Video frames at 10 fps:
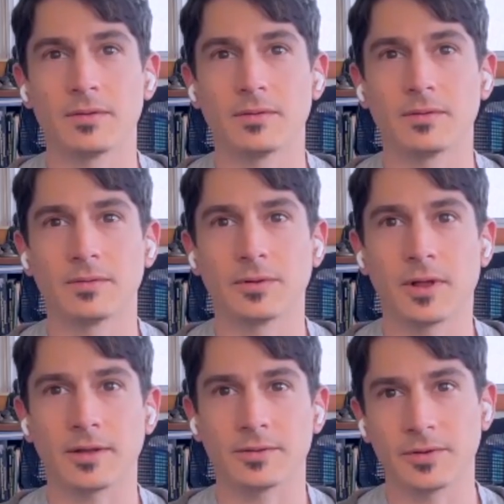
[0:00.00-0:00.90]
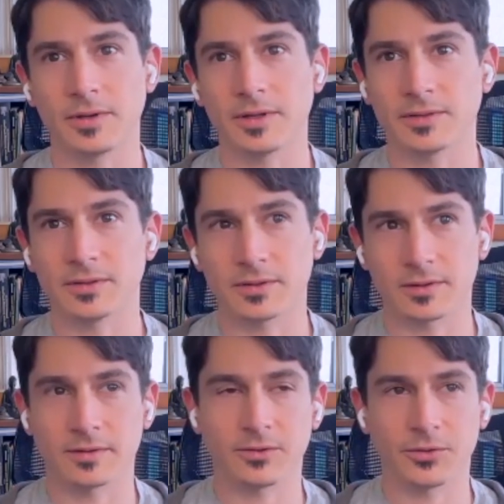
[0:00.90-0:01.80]
Philosophy is
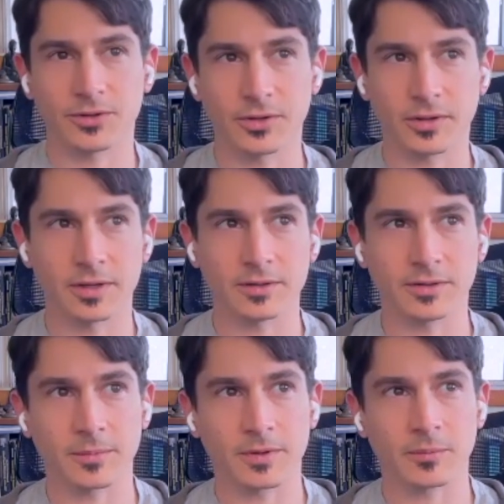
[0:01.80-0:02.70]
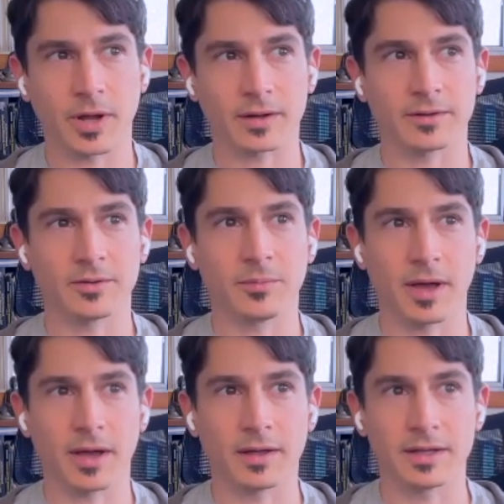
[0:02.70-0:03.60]
traditionally something practiced
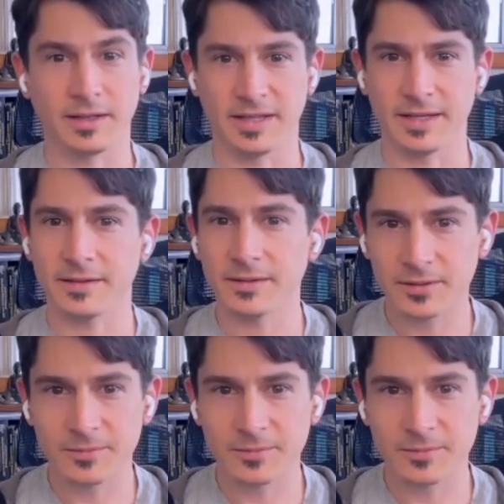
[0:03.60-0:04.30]
by elites.